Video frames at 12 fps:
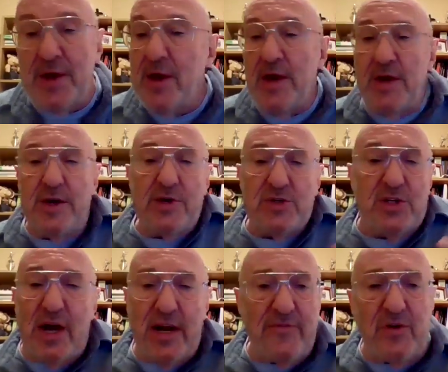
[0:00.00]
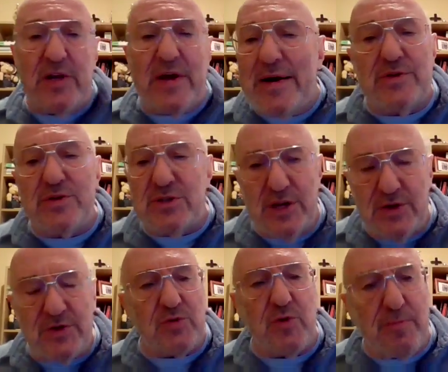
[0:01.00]
He has not even condescended
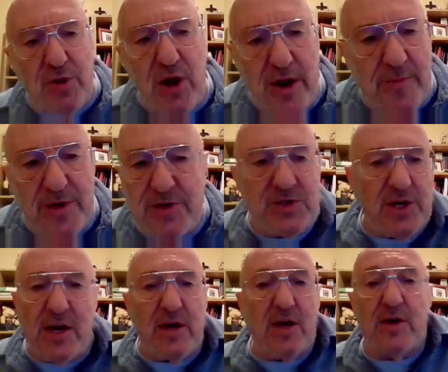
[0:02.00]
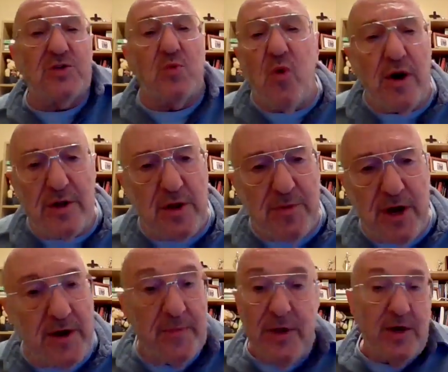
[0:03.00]
to reply to me saying he doesn't want to
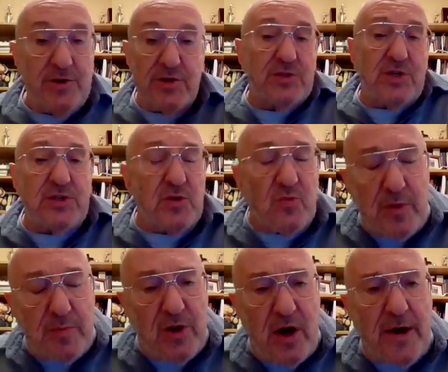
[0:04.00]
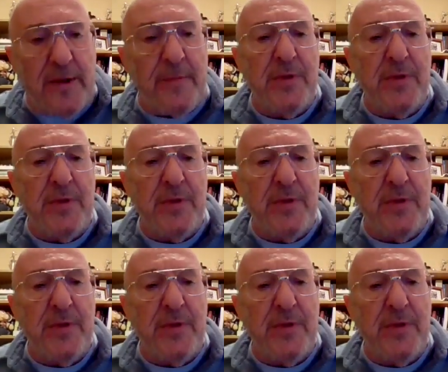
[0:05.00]
debate, just doesn't reply.